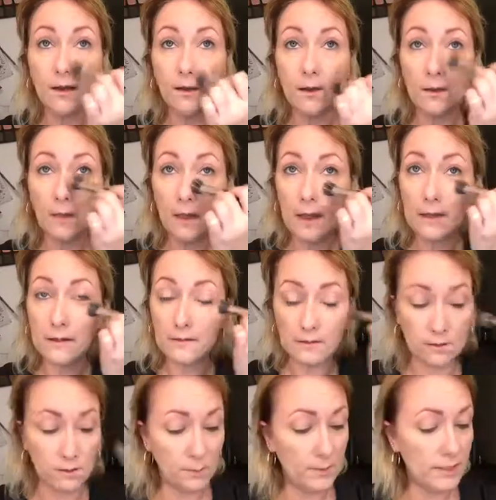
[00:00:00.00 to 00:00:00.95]
all that in a
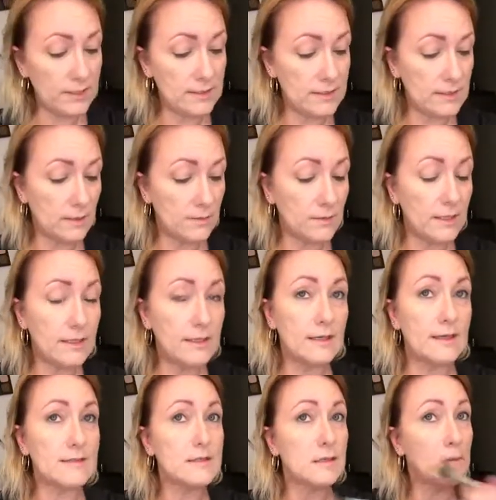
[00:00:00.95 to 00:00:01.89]
little bit so that it
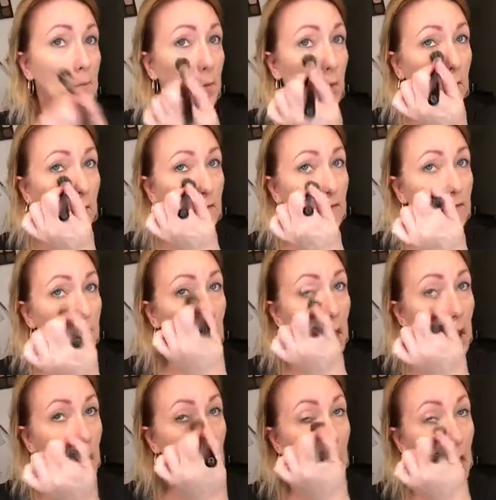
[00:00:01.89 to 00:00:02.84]
doesn't move
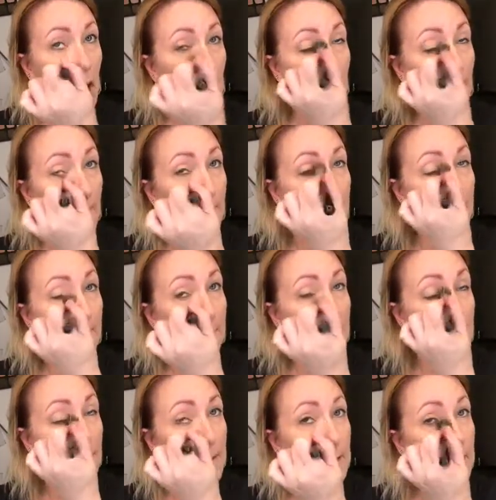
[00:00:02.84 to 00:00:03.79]

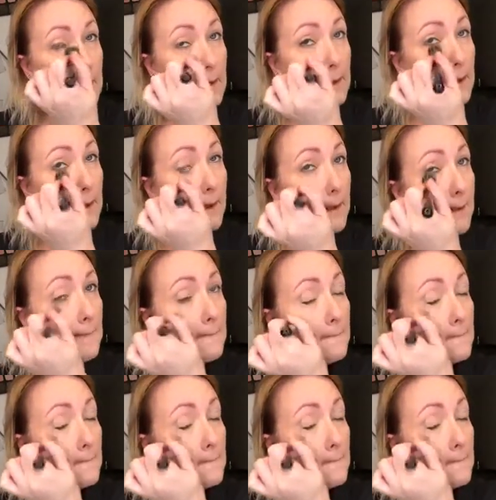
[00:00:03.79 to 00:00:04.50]
today.